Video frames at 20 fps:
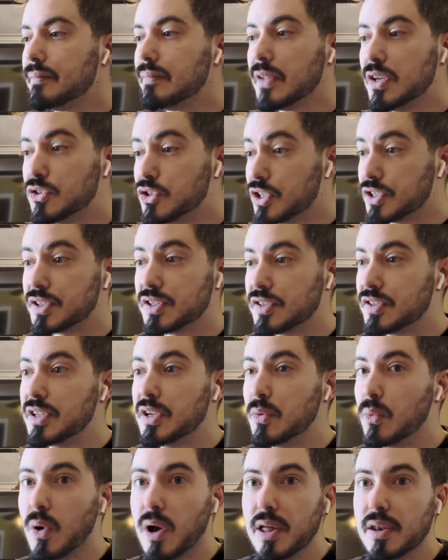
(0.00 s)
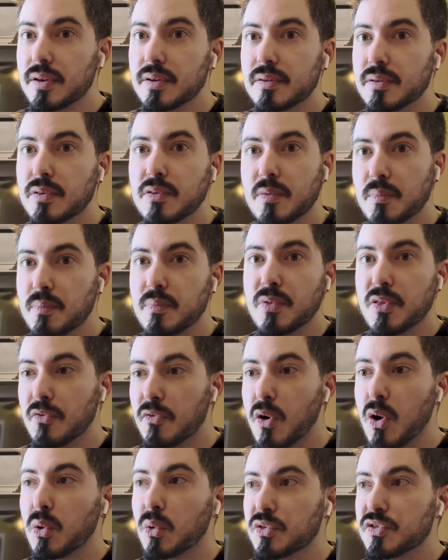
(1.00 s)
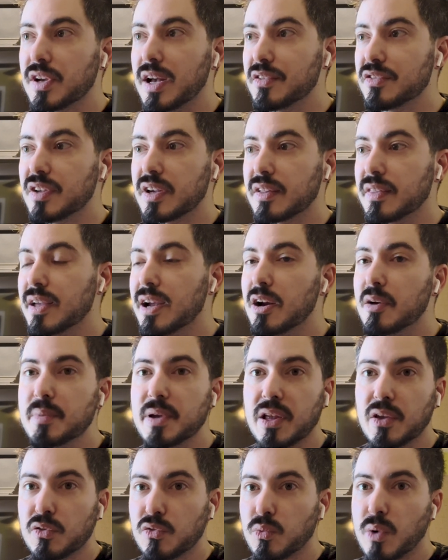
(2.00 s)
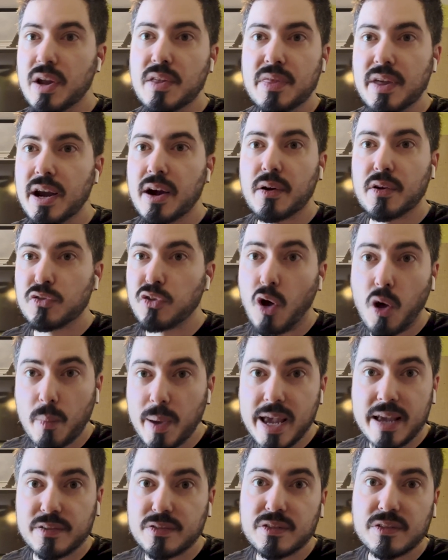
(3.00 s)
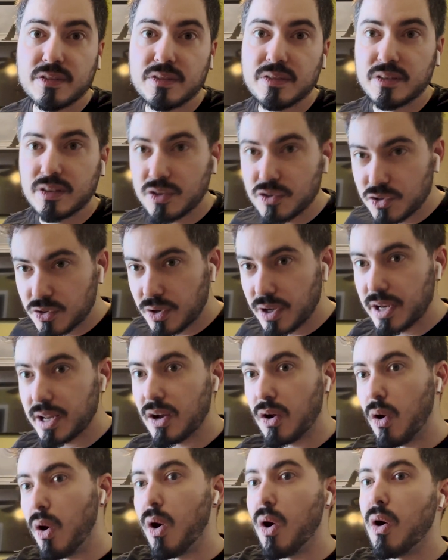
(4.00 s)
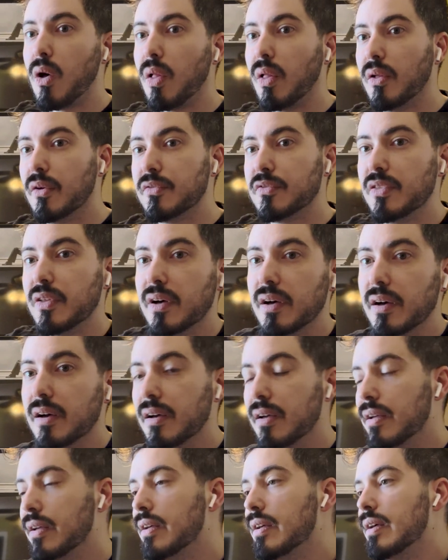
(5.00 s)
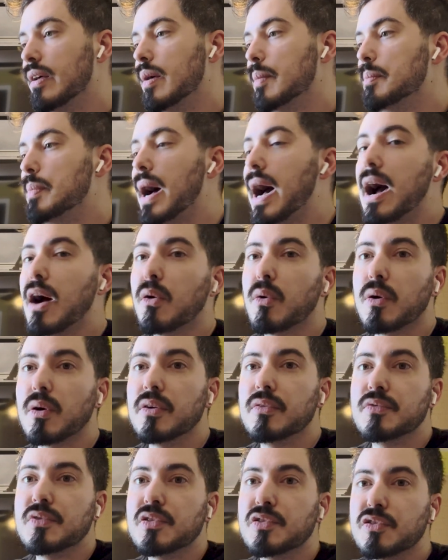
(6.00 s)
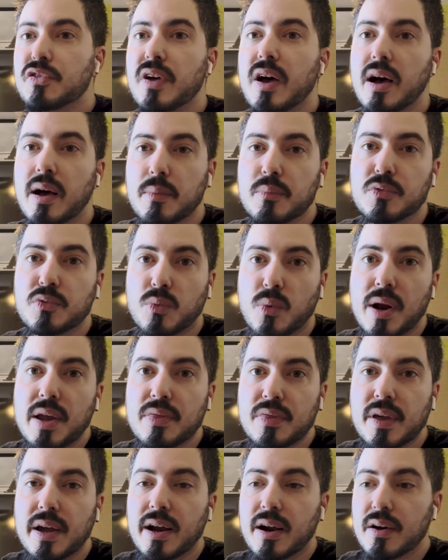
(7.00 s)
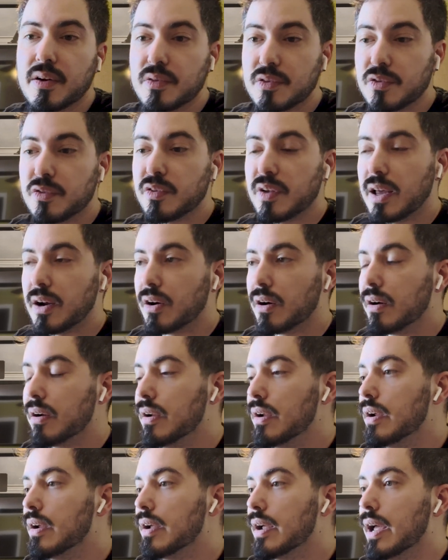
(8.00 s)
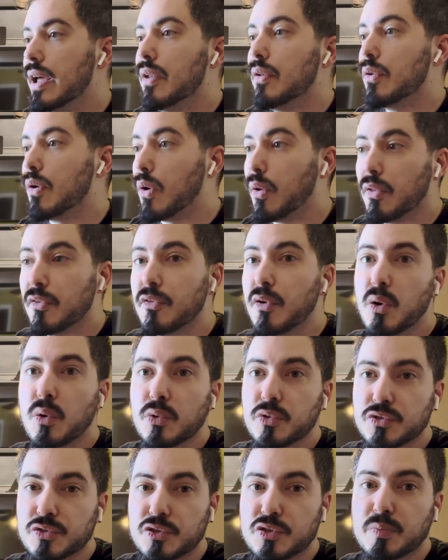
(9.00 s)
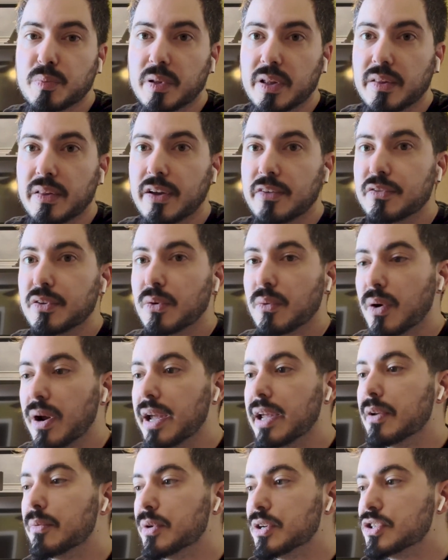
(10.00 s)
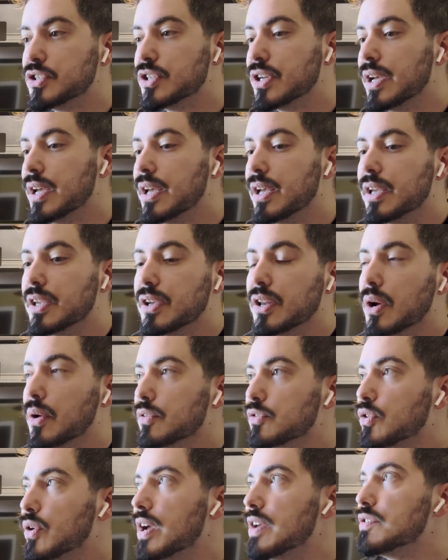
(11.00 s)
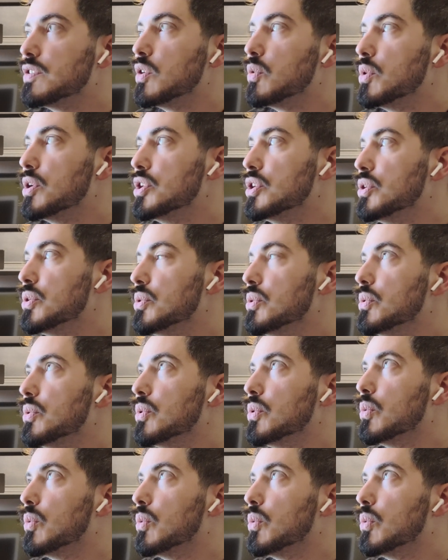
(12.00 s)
just to see what the vocal sounds like there, because right there it's all bass, because you're getting all of the power of the subs right there in the center, and all the vocals are split left and right, which, it's crazy I'm